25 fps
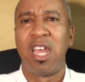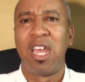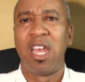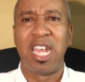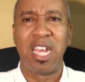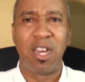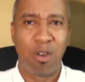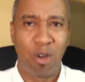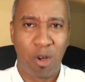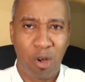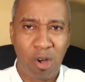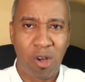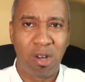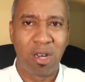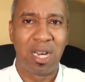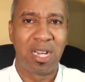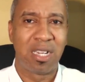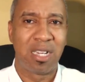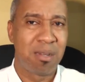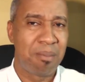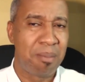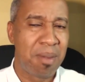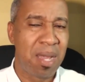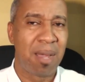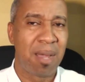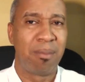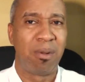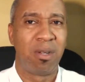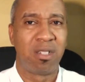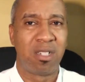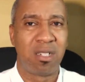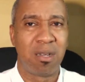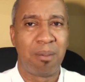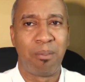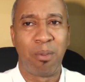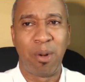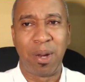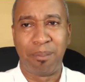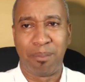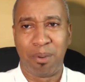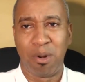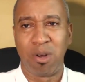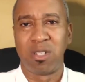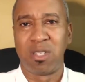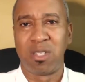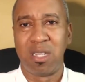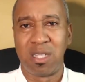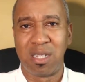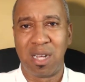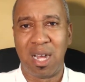in order to be able to bring
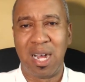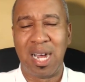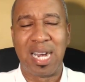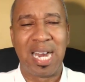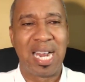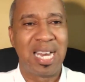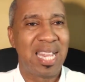persons on.